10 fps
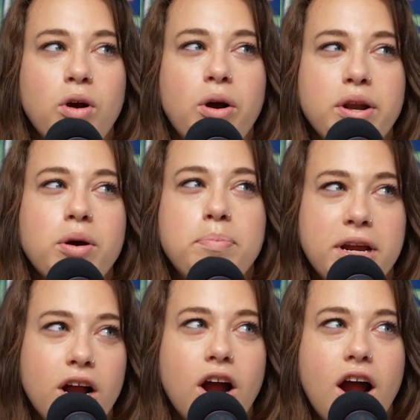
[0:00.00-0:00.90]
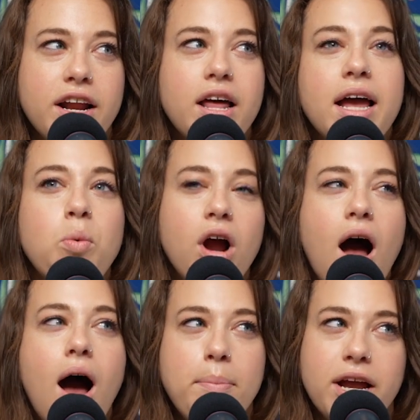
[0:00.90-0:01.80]
we're going to a beer garden. Like, we're
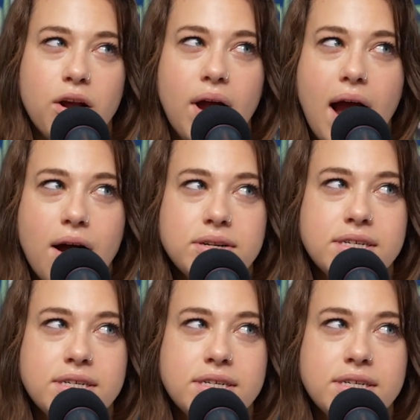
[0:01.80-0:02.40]
hopping around.